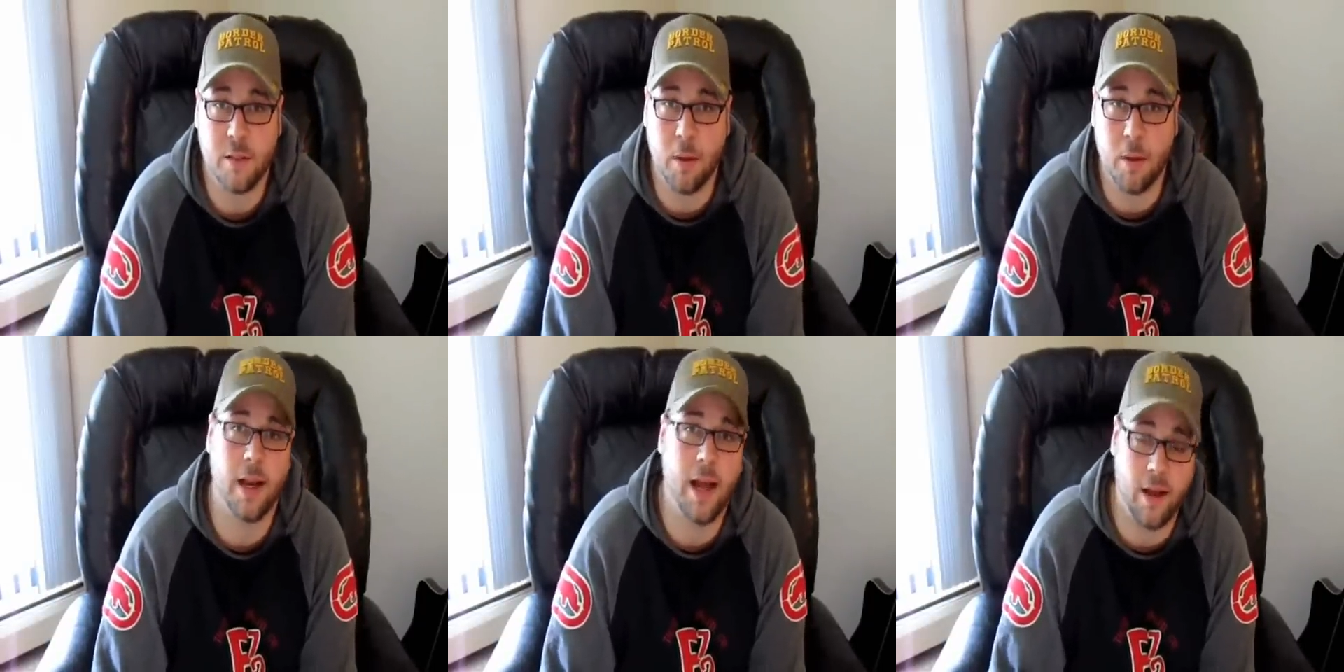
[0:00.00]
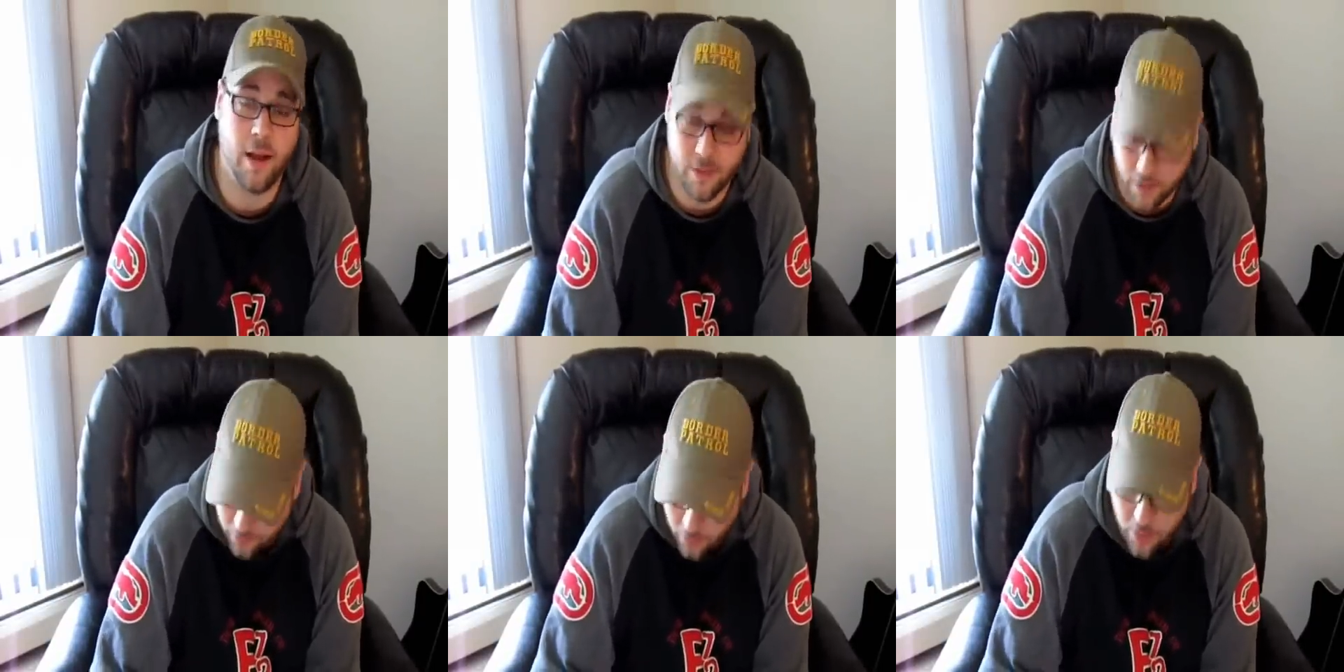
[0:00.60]
to pull it out
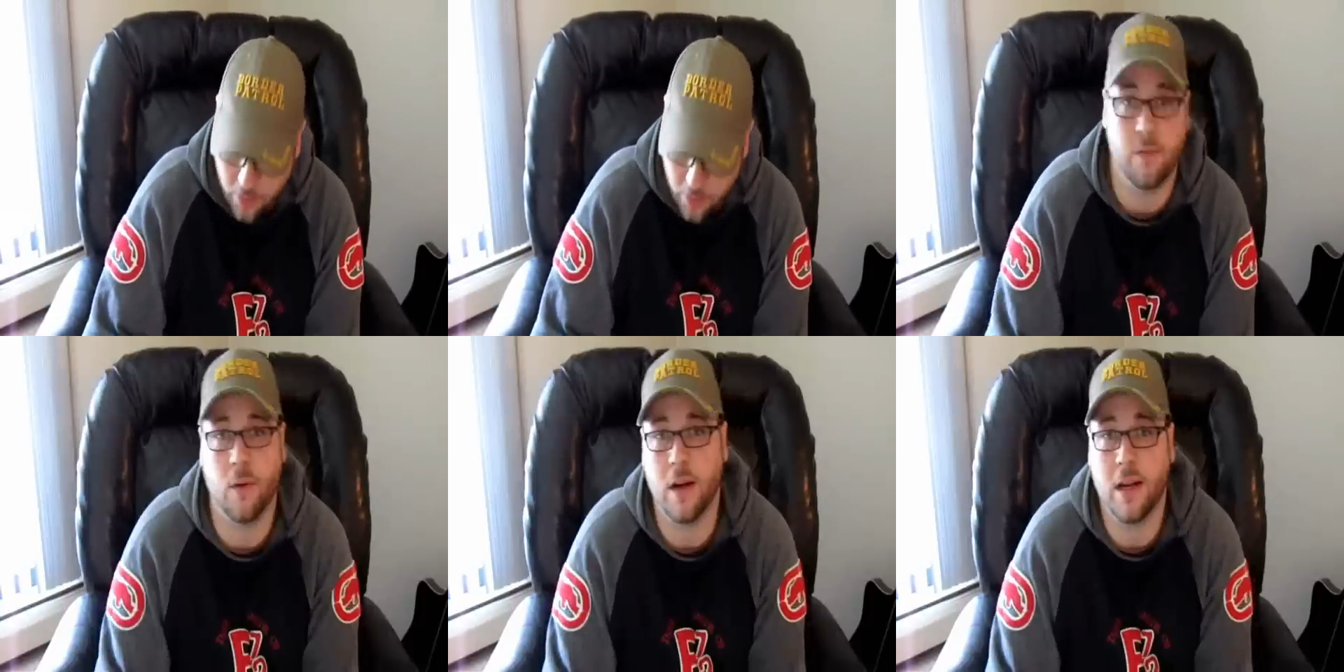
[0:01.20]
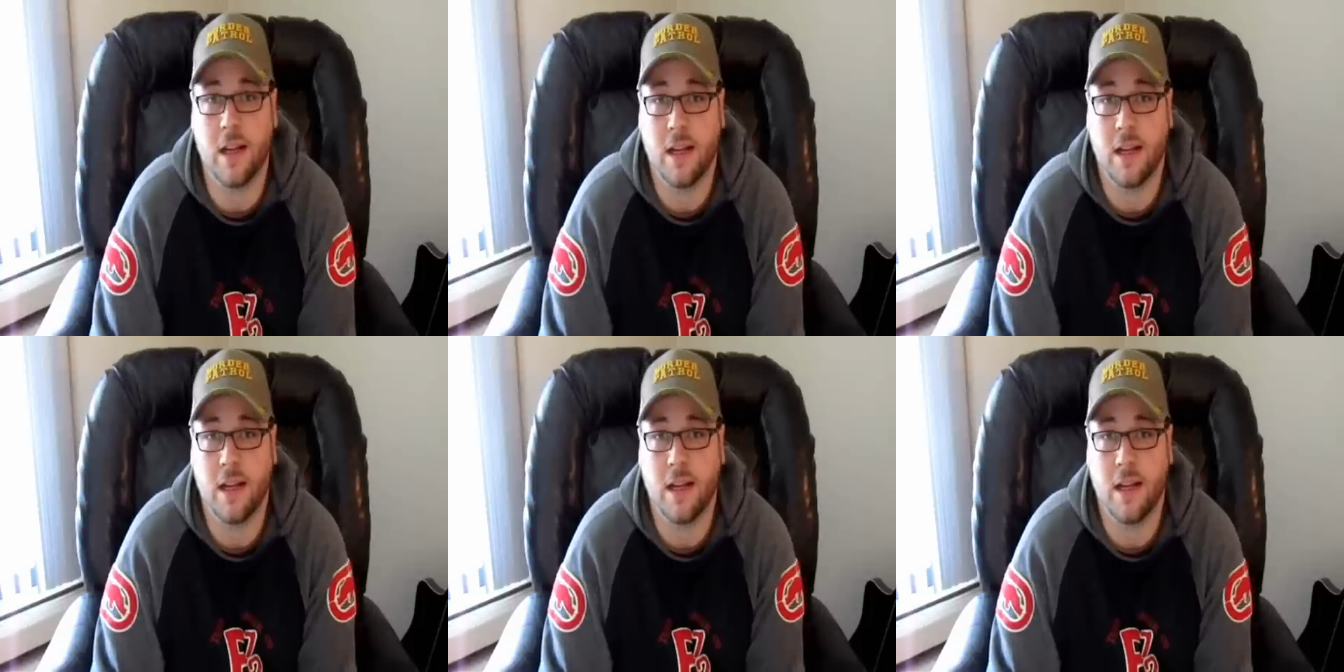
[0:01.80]
or go looking for it.